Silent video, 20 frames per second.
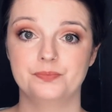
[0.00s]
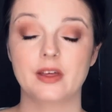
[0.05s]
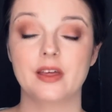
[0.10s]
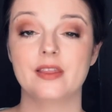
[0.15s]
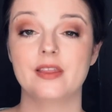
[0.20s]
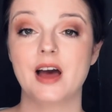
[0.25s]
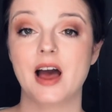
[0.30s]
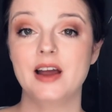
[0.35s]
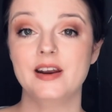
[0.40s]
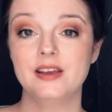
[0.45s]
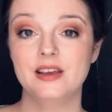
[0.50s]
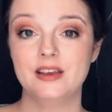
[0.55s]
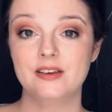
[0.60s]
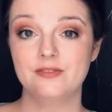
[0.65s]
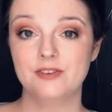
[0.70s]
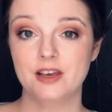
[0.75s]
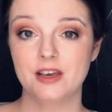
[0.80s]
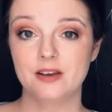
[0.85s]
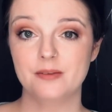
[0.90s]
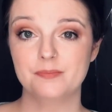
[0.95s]
That
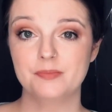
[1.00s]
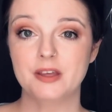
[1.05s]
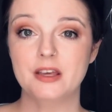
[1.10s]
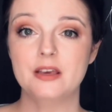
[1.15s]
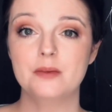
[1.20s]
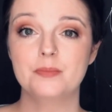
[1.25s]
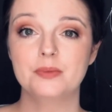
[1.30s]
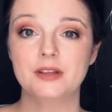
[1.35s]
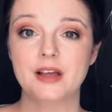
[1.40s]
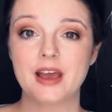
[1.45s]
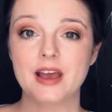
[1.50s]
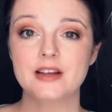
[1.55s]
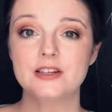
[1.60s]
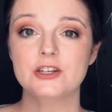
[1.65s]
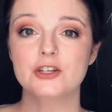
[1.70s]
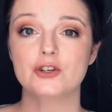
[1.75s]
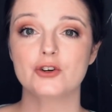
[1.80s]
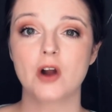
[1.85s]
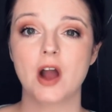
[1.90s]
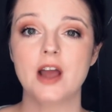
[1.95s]
evening, he planned
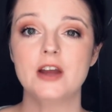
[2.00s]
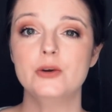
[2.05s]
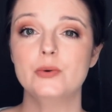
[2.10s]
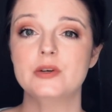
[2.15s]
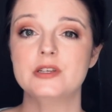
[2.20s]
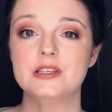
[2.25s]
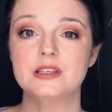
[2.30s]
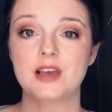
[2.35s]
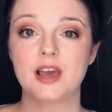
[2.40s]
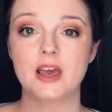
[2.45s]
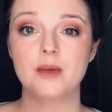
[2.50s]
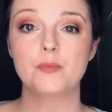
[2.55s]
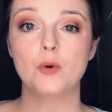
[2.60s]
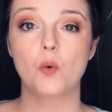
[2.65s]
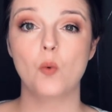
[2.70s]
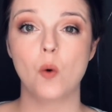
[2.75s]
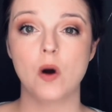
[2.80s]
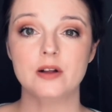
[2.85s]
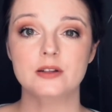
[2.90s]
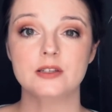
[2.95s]
to try to escape
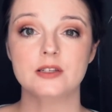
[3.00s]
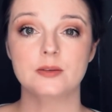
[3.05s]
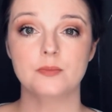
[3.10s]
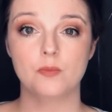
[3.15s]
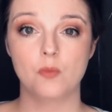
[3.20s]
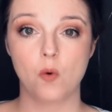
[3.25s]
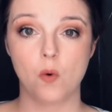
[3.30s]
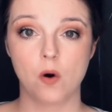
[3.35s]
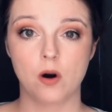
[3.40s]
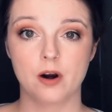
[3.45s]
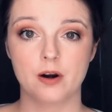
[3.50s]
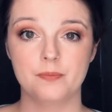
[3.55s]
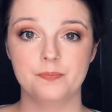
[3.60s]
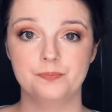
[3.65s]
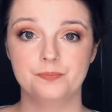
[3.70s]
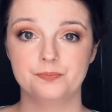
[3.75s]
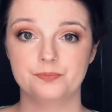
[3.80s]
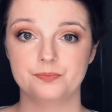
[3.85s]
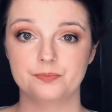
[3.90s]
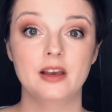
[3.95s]
once more.
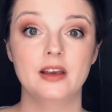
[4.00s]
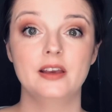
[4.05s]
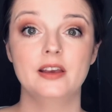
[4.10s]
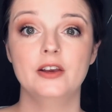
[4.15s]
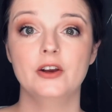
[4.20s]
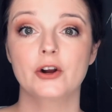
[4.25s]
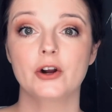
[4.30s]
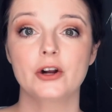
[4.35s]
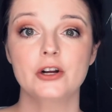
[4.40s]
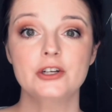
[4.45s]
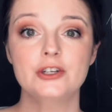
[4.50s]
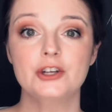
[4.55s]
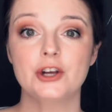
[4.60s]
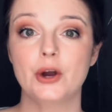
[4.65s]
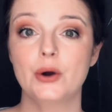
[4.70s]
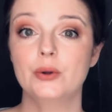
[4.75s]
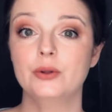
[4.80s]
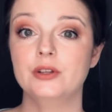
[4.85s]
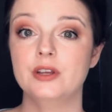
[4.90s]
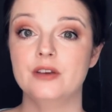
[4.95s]
He heard
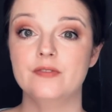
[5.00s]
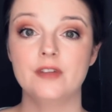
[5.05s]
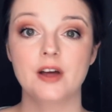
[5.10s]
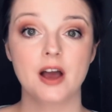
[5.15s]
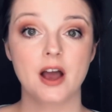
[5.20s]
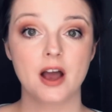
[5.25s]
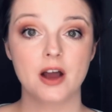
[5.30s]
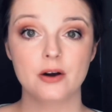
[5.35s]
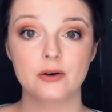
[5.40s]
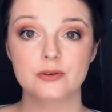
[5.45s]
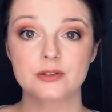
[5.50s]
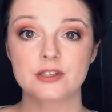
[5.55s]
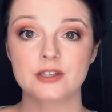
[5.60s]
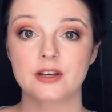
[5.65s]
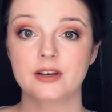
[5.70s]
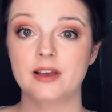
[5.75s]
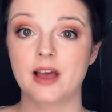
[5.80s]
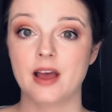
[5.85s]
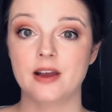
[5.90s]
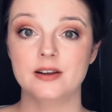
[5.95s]
Joe leave the house,
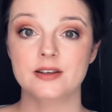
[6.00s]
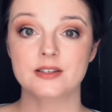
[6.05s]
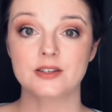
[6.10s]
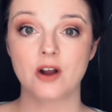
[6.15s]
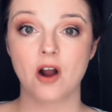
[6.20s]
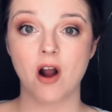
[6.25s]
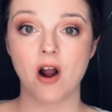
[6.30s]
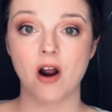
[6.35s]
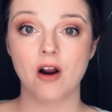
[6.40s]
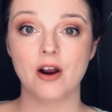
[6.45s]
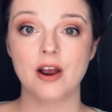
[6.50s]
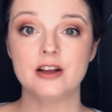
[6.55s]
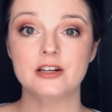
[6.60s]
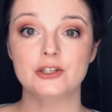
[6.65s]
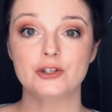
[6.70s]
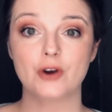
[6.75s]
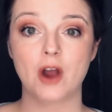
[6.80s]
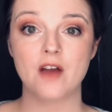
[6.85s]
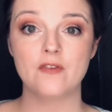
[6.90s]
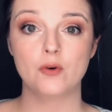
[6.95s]
get in his car, and
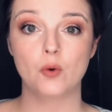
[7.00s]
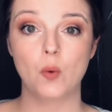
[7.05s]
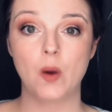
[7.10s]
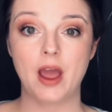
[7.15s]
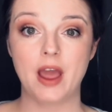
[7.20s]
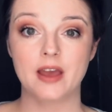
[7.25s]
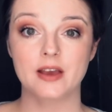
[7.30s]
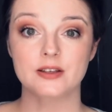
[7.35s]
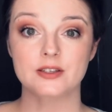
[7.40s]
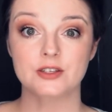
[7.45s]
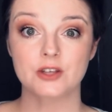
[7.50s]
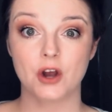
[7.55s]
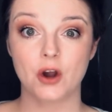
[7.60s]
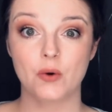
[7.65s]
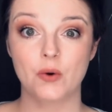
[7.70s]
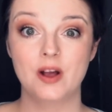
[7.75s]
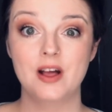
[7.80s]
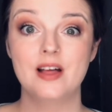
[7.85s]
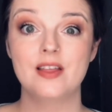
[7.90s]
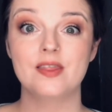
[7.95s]
drive away,
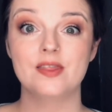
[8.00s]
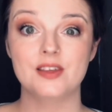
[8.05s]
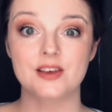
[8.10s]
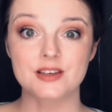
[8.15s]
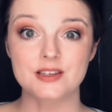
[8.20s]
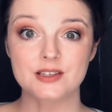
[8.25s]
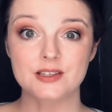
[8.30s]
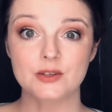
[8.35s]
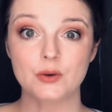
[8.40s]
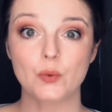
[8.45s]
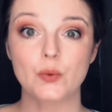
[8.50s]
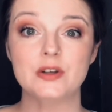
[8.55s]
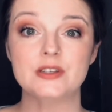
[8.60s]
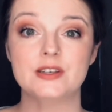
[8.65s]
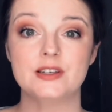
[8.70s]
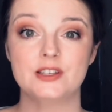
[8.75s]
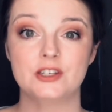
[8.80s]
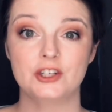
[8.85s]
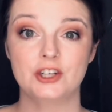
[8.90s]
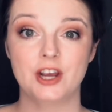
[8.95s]
so this was
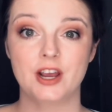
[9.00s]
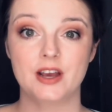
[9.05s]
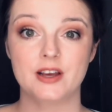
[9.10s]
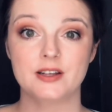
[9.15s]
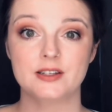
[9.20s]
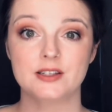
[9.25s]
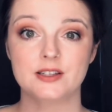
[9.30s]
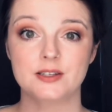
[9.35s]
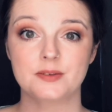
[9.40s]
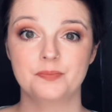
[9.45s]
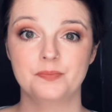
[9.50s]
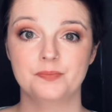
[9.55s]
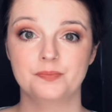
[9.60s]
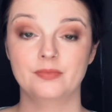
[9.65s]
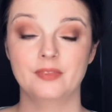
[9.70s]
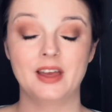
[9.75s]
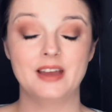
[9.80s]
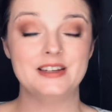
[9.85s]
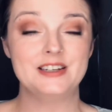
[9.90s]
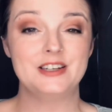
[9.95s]
his chance.
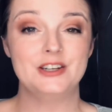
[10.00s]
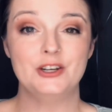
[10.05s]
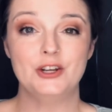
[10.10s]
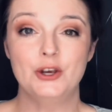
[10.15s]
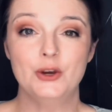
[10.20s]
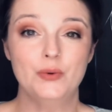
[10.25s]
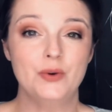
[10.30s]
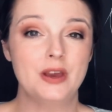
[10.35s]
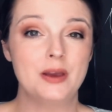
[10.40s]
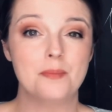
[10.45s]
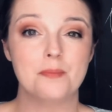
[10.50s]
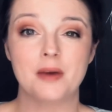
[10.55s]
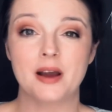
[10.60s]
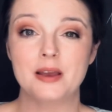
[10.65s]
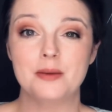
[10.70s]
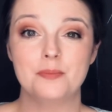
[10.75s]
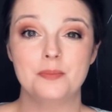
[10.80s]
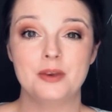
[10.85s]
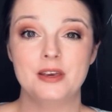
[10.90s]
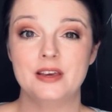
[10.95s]
And he knew it
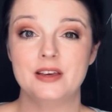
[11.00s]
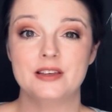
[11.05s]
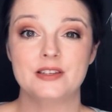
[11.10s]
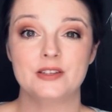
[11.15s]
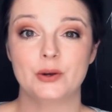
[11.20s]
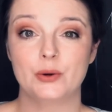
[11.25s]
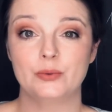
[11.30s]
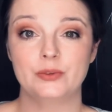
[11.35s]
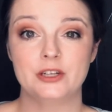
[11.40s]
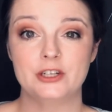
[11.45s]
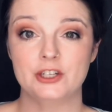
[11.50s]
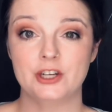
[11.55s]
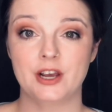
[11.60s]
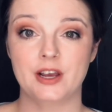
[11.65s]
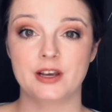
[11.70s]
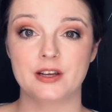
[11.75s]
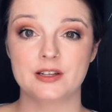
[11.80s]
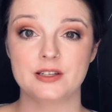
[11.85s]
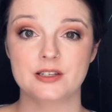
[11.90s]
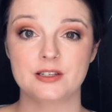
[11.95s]
might be his only
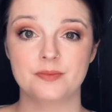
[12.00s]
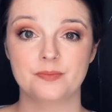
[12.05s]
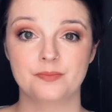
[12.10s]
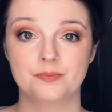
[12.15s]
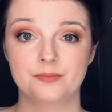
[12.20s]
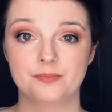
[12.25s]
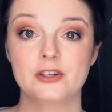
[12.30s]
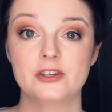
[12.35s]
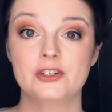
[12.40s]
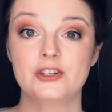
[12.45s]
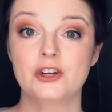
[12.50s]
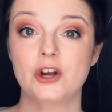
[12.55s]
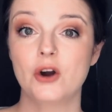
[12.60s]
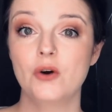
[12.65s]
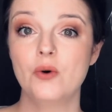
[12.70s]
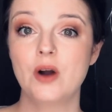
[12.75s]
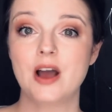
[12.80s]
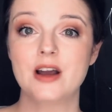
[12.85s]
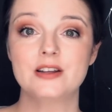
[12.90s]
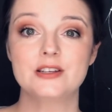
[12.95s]
chance. Joe
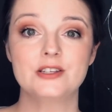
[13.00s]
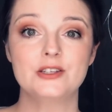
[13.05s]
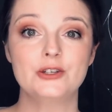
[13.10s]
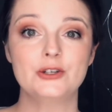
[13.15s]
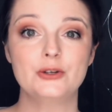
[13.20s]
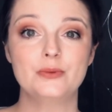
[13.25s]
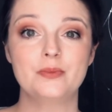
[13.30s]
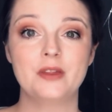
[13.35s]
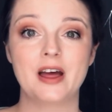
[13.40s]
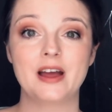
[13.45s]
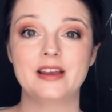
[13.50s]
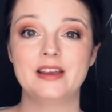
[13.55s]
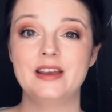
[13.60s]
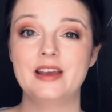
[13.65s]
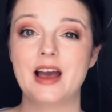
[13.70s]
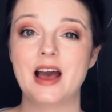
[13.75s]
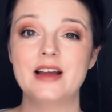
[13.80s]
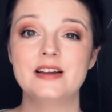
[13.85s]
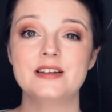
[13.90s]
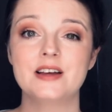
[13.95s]
had assumed that he
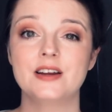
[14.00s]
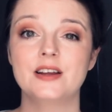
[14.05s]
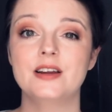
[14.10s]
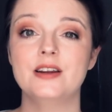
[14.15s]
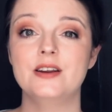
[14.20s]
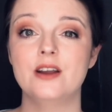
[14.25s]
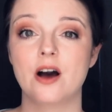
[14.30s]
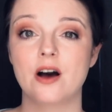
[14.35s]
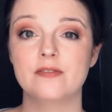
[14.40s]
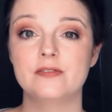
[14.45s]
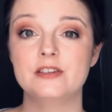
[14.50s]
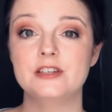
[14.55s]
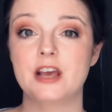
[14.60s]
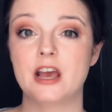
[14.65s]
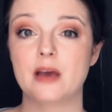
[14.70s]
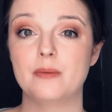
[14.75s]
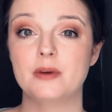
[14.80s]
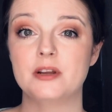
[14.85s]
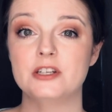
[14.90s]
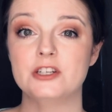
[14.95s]
had done enough
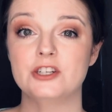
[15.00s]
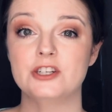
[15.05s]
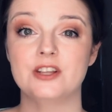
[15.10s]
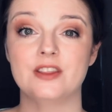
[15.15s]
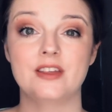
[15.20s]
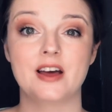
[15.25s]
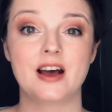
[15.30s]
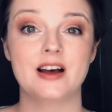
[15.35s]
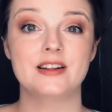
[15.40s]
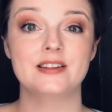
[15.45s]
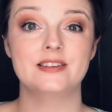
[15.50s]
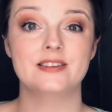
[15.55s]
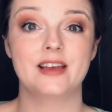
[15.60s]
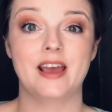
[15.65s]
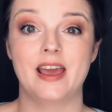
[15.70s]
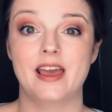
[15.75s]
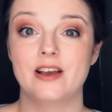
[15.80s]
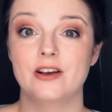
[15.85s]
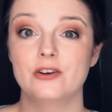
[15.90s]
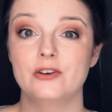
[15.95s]
damage to Thad's
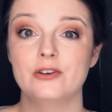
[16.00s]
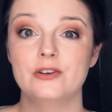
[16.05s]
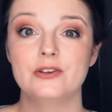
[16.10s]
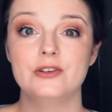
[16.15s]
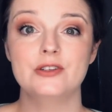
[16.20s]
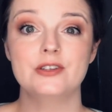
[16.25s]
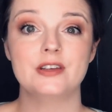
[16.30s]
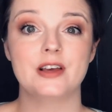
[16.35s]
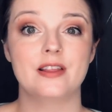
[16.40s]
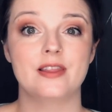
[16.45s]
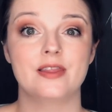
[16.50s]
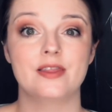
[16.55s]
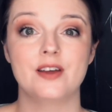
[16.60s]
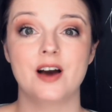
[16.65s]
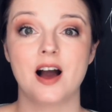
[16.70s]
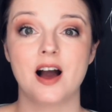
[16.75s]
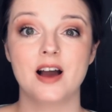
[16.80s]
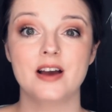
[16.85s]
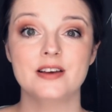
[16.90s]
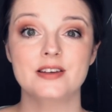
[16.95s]
ankles and
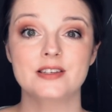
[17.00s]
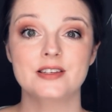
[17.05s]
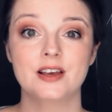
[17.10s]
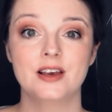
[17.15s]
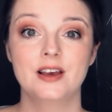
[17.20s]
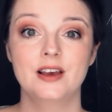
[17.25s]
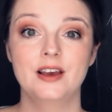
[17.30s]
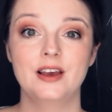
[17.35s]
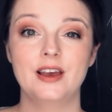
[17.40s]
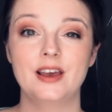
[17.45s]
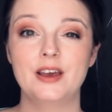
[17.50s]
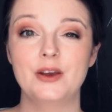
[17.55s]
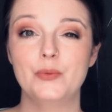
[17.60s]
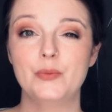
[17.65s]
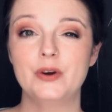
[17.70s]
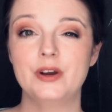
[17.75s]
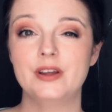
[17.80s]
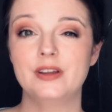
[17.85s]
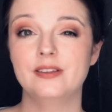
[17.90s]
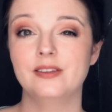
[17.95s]
thighs, it
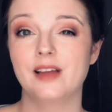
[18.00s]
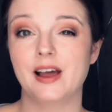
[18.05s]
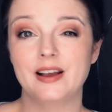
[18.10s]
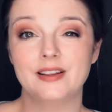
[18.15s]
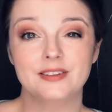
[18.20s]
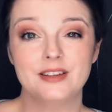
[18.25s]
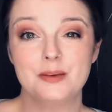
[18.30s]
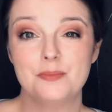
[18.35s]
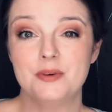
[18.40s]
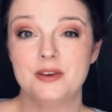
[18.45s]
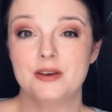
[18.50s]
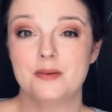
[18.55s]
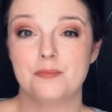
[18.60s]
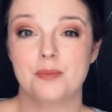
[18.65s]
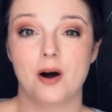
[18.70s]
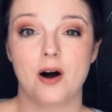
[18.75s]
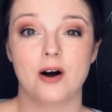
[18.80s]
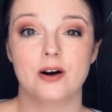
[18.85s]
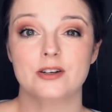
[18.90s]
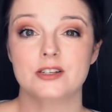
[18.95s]
would likely be
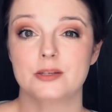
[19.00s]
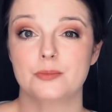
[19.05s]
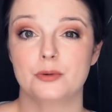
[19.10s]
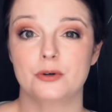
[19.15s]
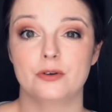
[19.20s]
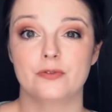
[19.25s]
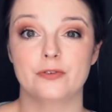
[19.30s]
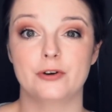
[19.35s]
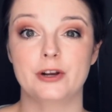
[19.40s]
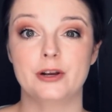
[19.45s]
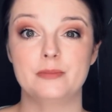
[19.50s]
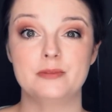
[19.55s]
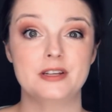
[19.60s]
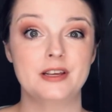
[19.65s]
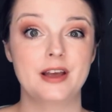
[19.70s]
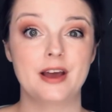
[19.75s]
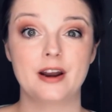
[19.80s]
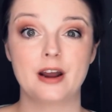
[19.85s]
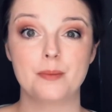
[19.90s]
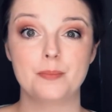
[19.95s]
impossible for him to
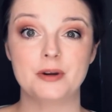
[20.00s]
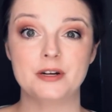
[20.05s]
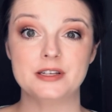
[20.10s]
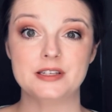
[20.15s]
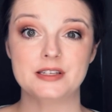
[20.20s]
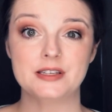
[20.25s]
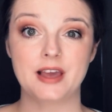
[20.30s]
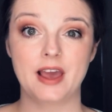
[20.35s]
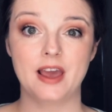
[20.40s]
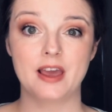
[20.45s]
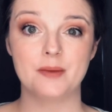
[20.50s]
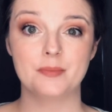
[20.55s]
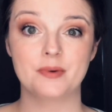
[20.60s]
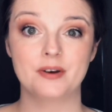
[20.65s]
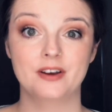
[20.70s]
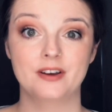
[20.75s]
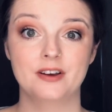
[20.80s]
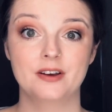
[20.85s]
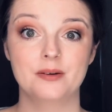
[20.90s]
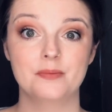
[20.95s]
get up and escape.
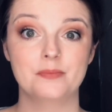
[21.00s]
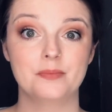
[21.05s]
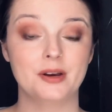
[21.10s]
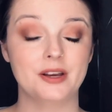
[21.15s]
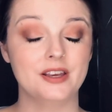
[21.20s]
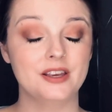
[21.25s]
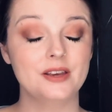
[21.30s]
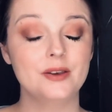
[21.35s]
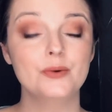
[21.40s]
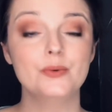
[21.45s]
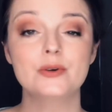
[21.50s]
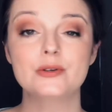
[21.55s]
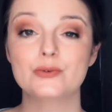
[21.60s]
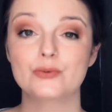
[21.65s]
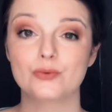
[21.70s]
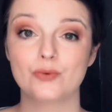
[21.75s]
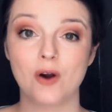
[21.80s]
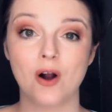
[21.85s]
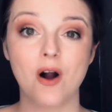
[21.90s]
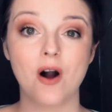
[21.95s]
But he was
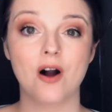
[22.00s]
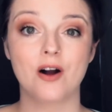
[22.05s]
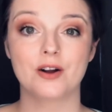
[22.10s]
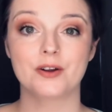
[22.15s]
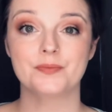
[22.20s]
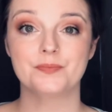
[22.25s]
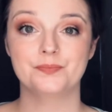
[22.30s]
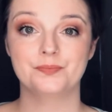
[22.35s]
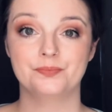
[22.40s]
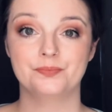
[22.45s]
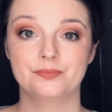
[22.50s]
wrong.